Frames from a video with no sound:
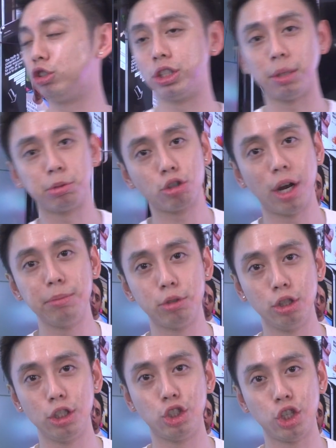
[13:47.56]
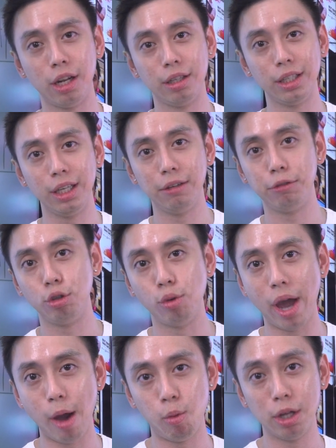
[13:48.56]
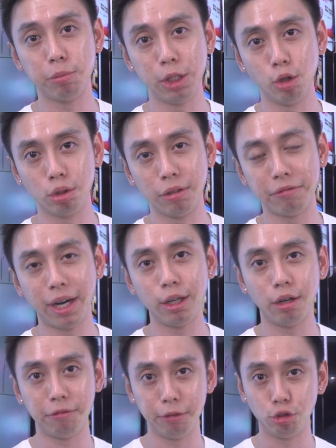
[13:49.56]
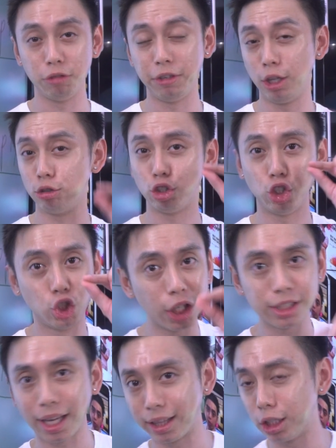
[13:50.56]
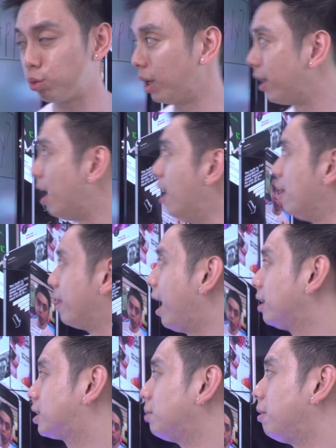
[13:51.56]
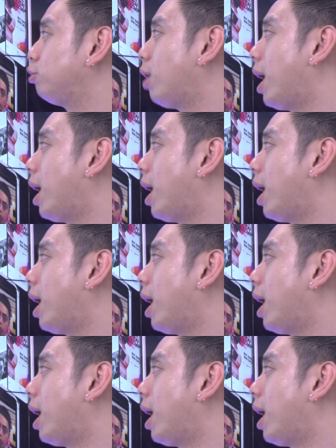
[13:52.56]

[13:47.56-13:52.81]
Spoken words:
to subscribe to this channel if you want to be notified of future videos just like this one. Now, some of you